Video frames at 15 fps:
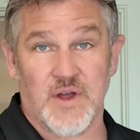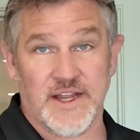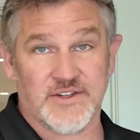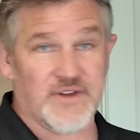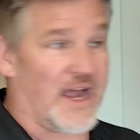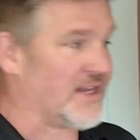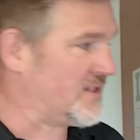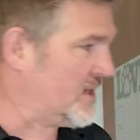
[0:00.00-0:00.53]
quite
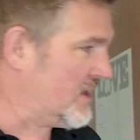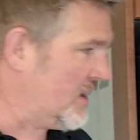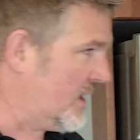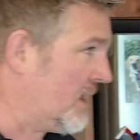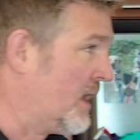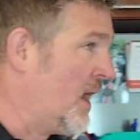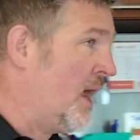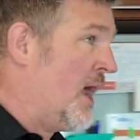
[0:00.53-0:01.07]

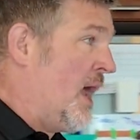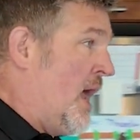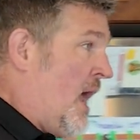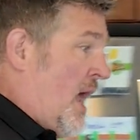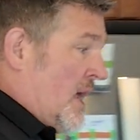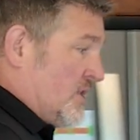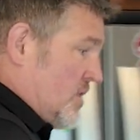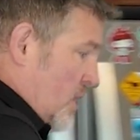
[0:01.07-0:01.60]
drastically.
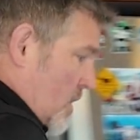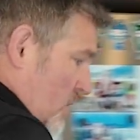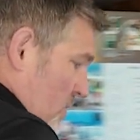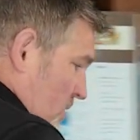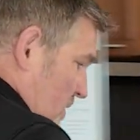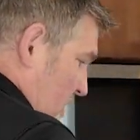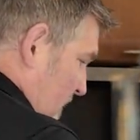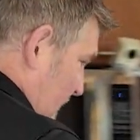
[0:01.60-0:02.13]

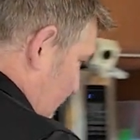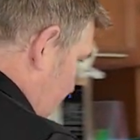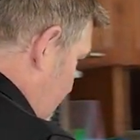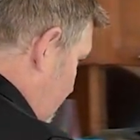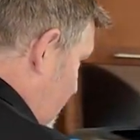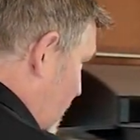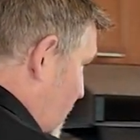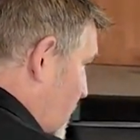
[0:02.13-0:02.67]
So in
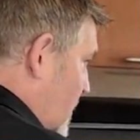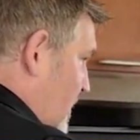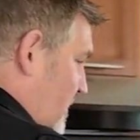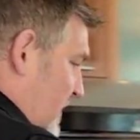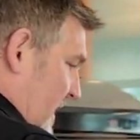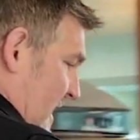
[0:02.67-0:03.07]
here, the